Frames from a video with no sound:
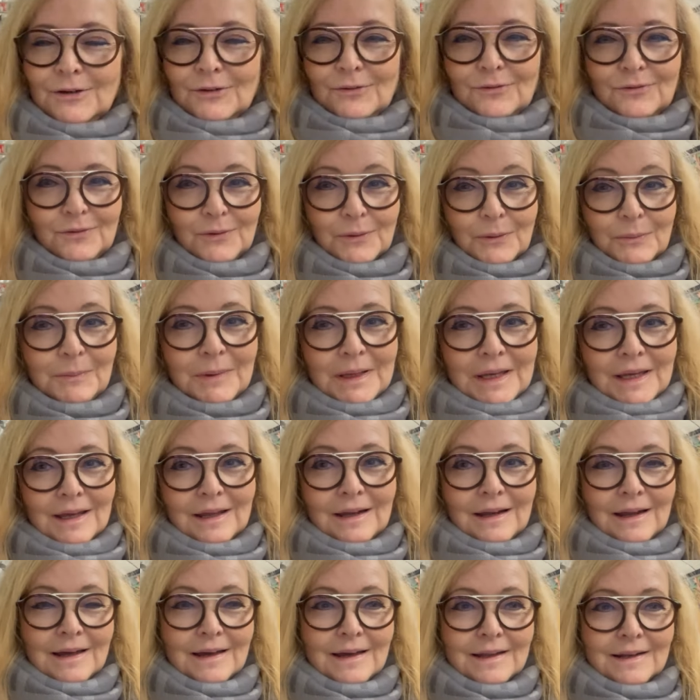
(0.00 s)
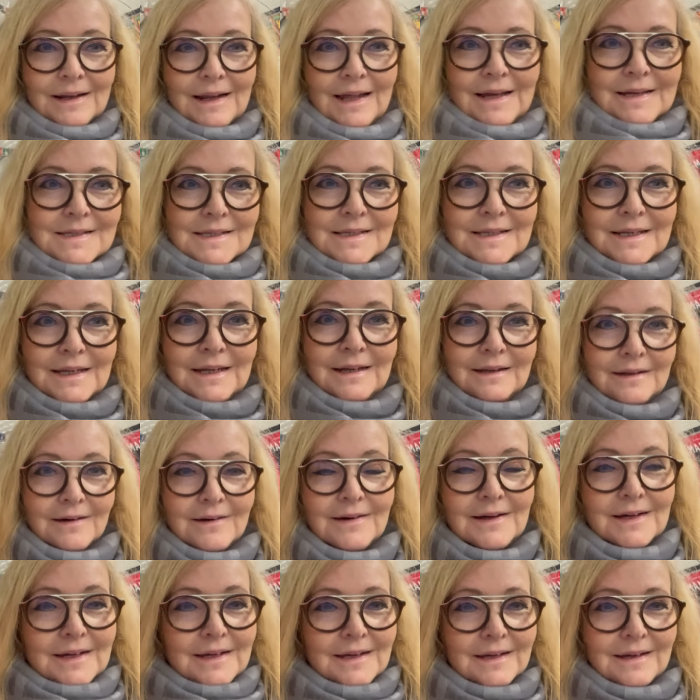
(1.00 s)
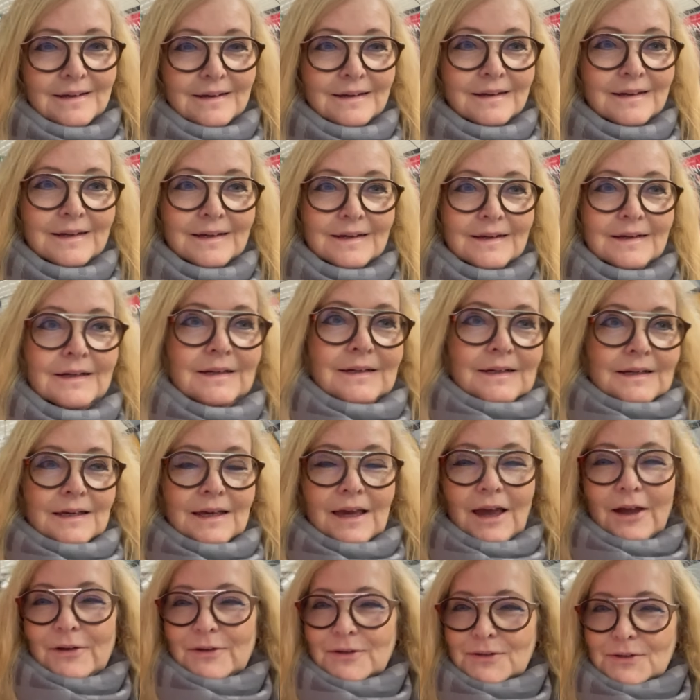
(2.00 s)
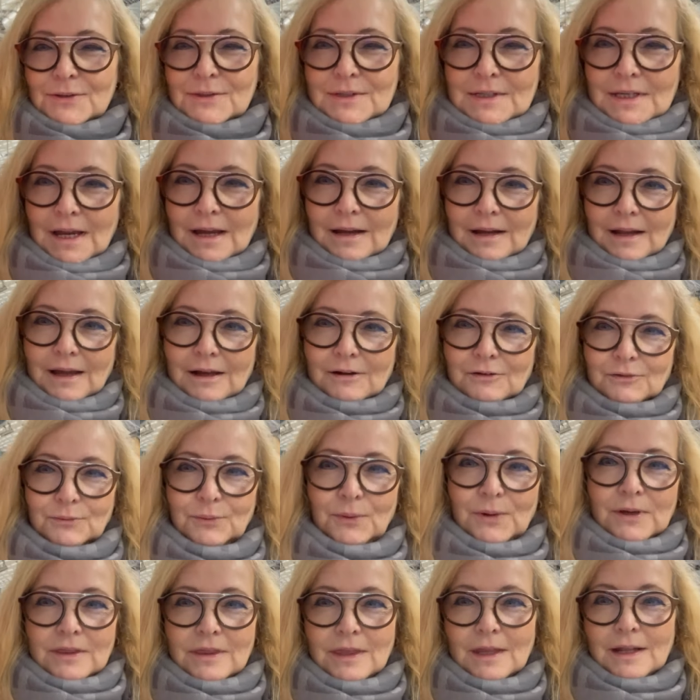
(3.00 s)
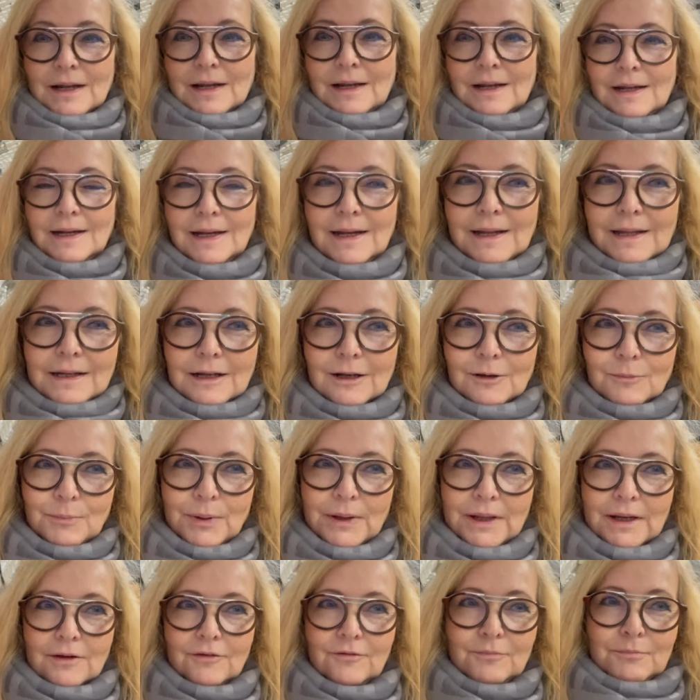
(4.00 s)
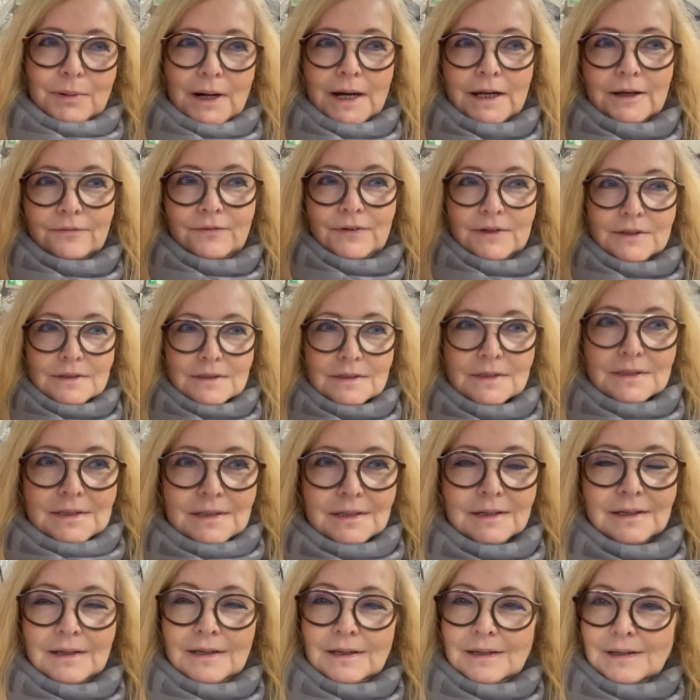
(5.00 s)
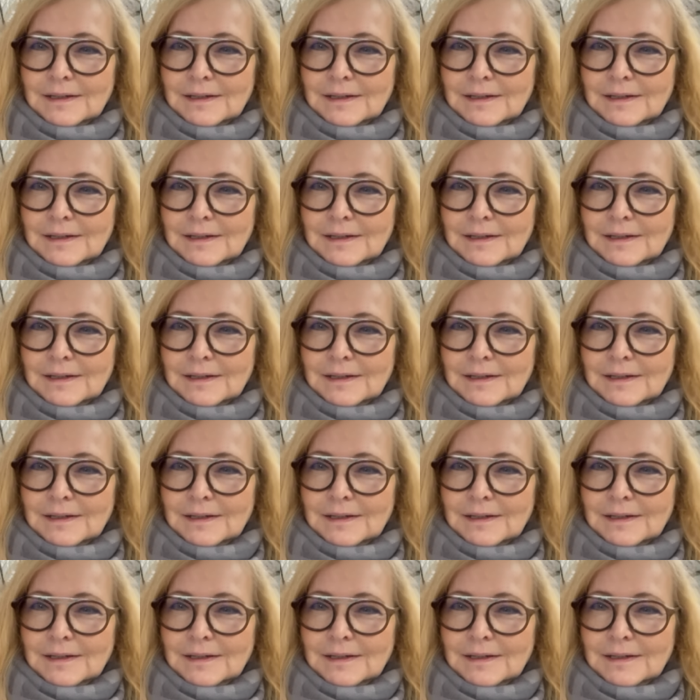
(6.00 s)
Romina and Lesley and I going to start out with a little bit of breakfast,